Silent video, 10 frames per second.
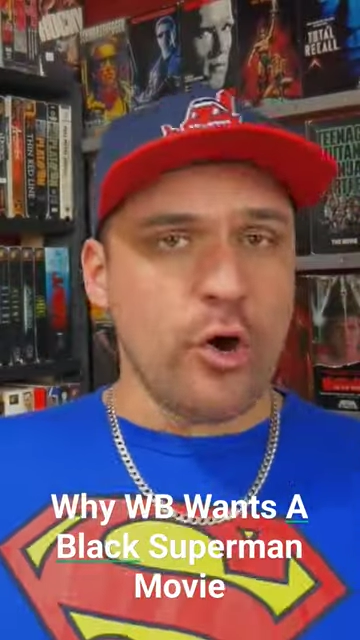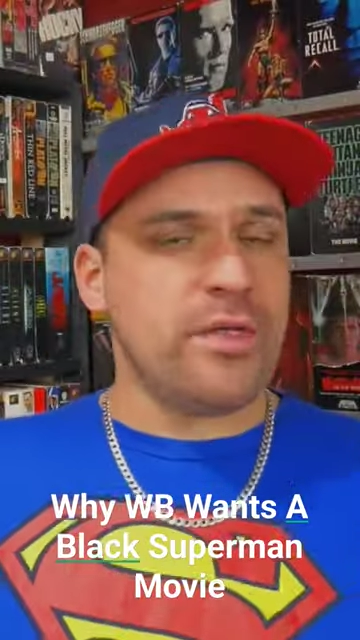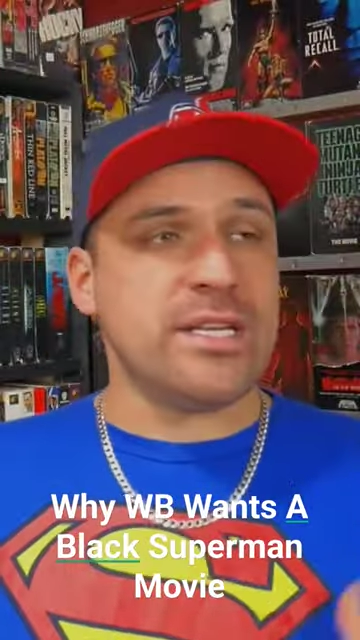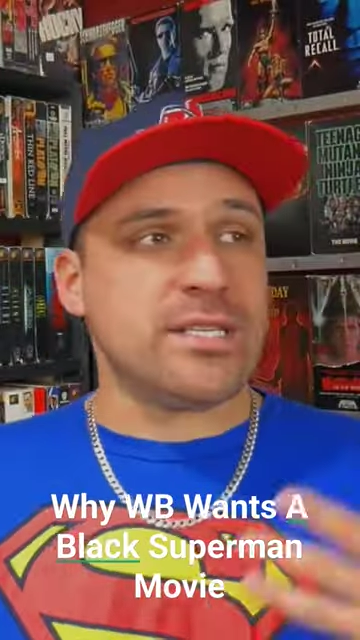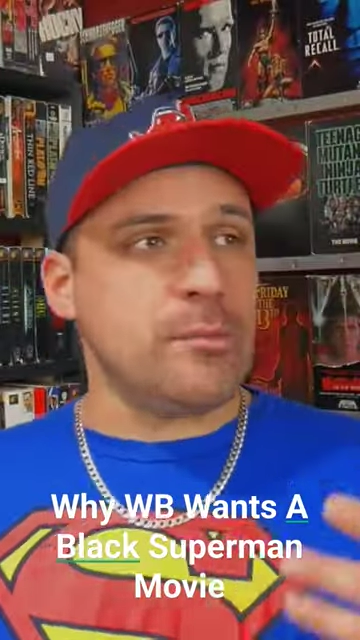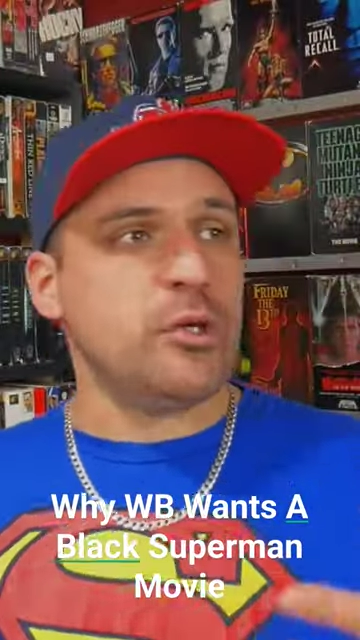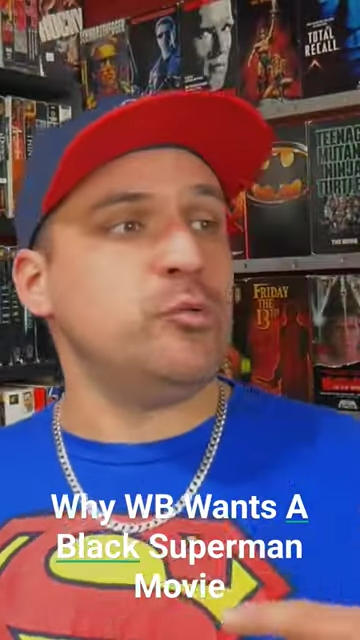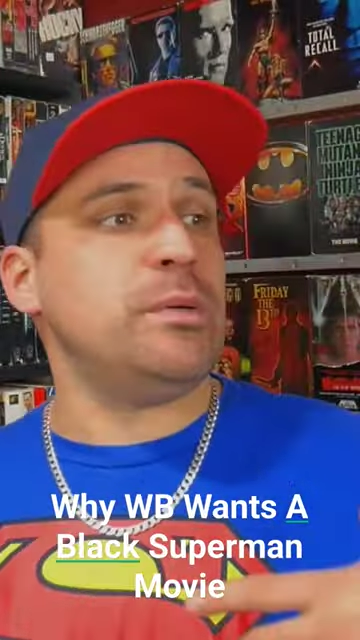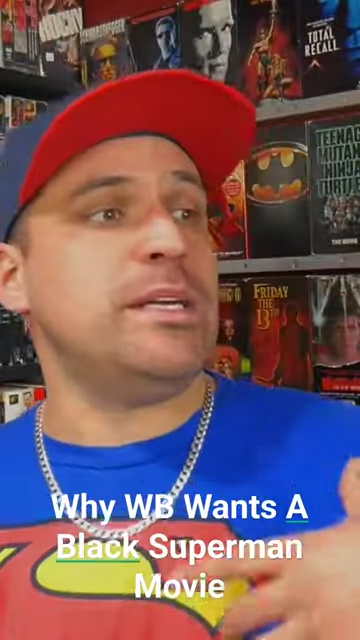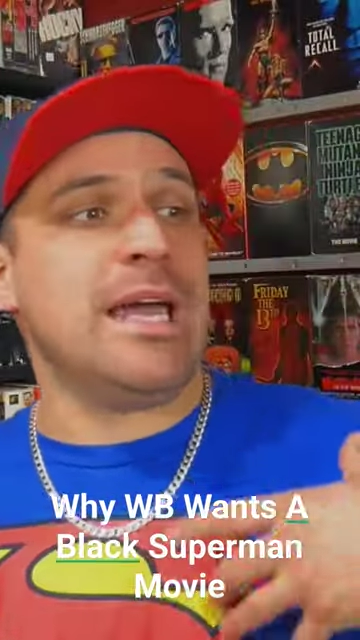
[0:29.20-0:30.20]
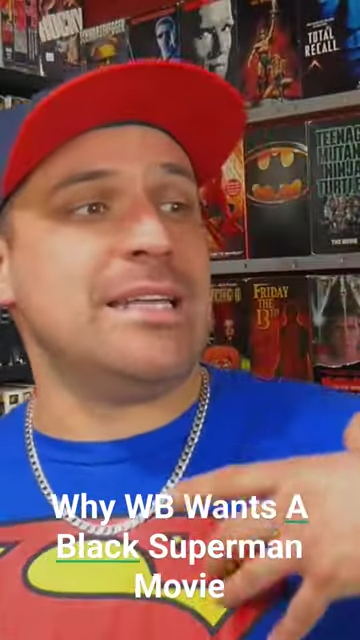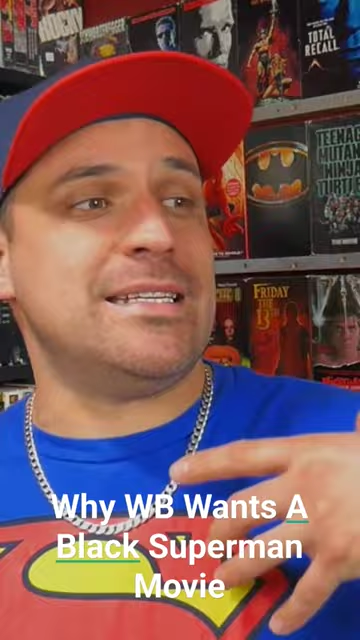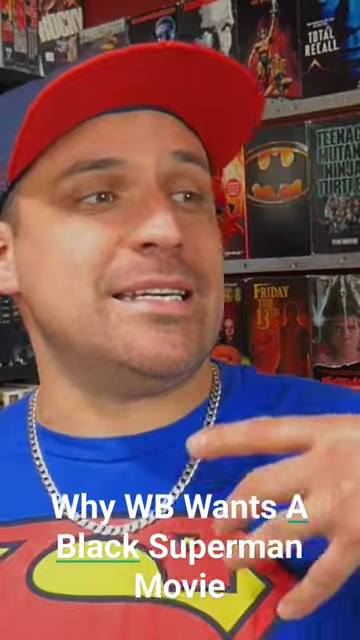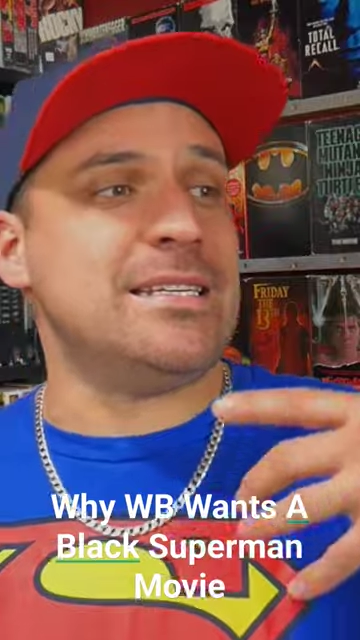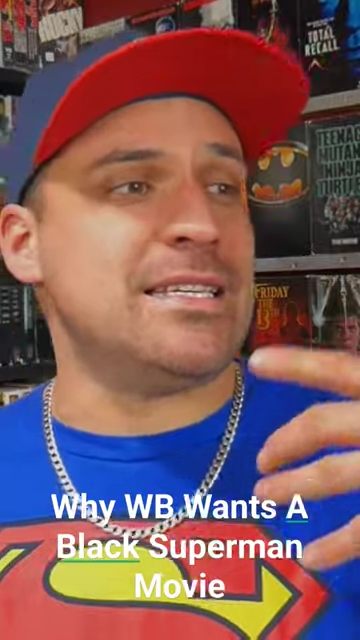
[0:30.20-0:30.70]
know that WB and
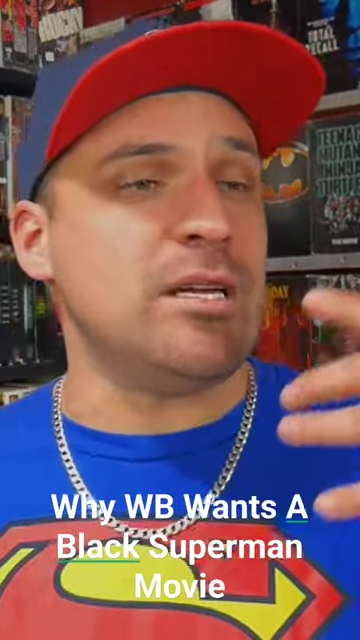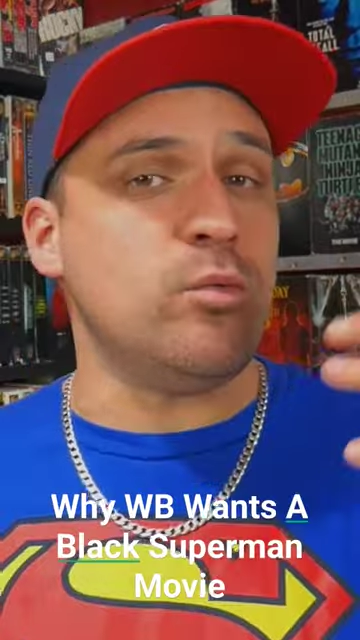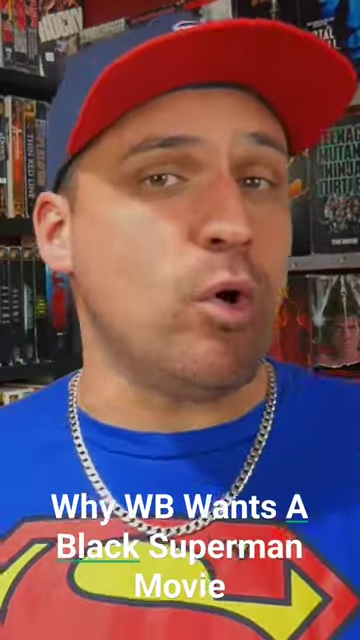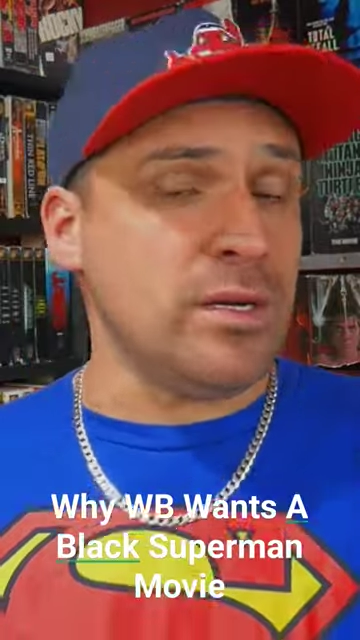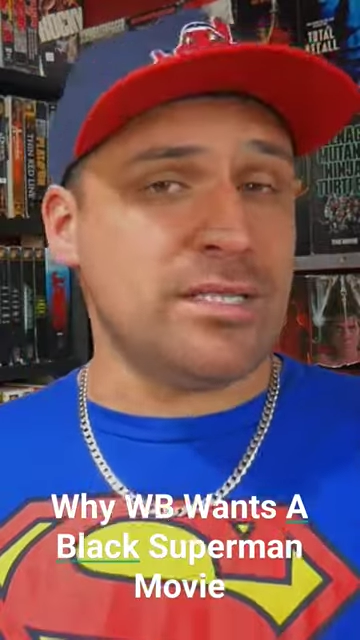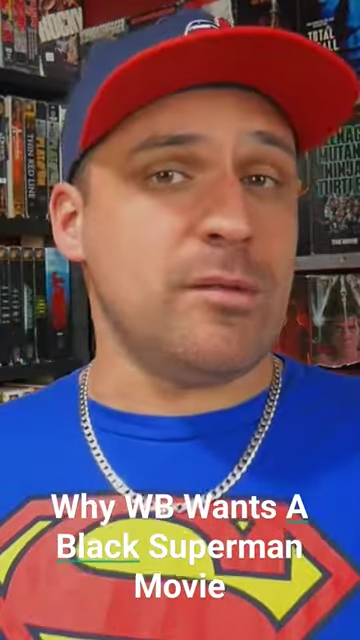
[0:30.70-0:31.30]
DC want